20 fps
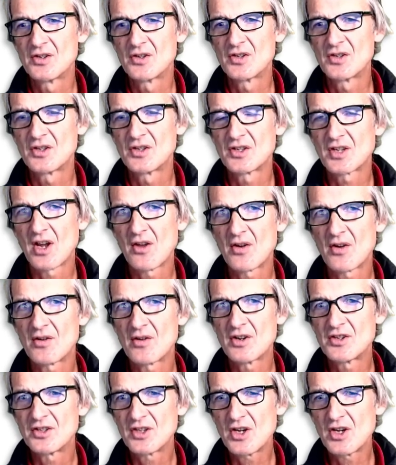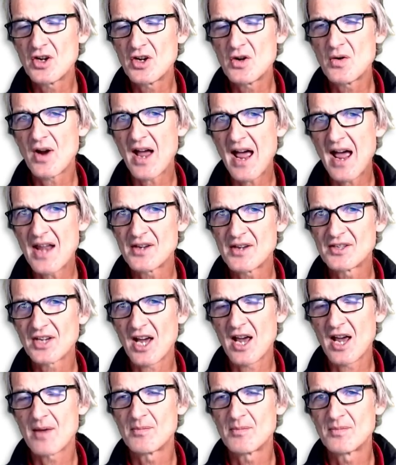So there are 2 hand
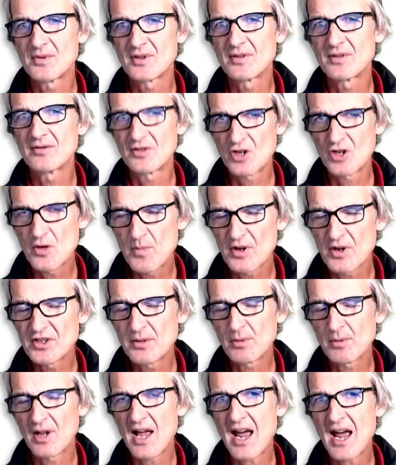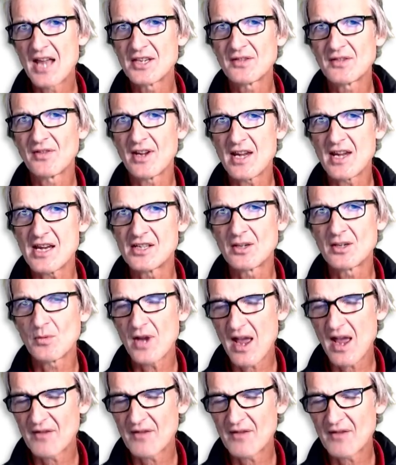types, 2 possible hands for East, and we
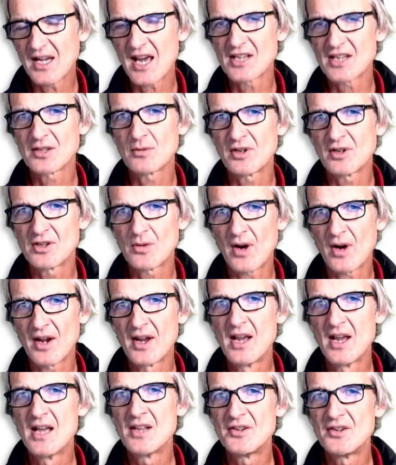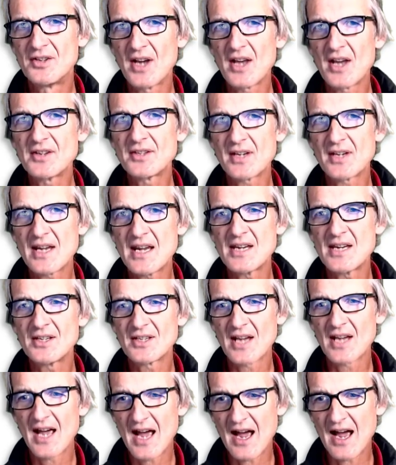have to guess which one. Does East
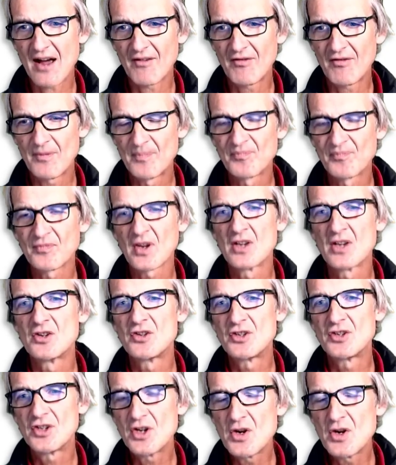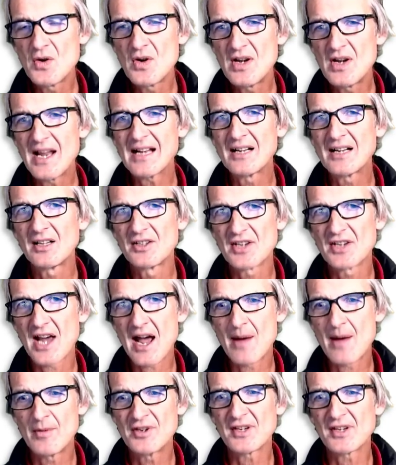have 2 little
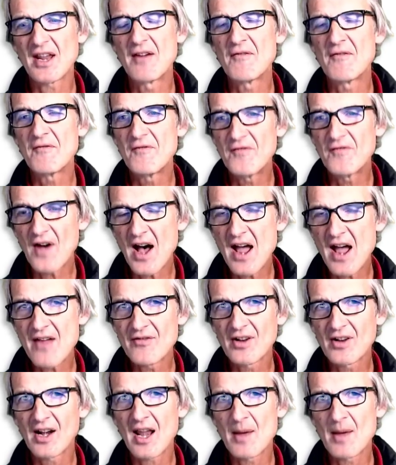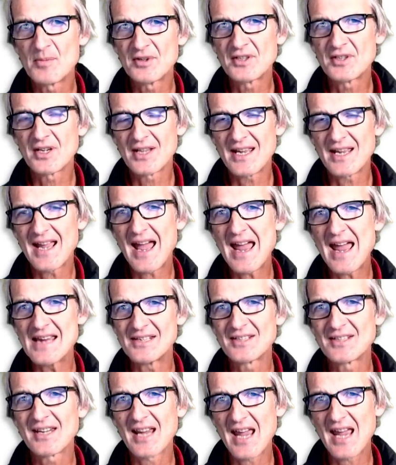diamonds and 5 clubs to the
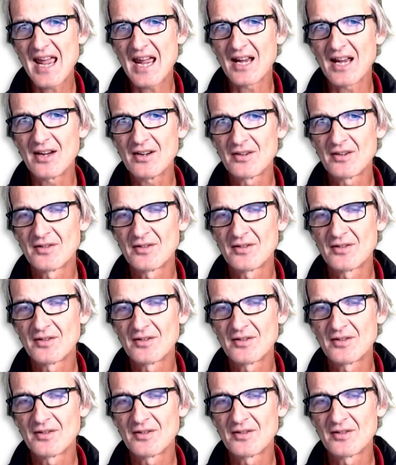Ace King?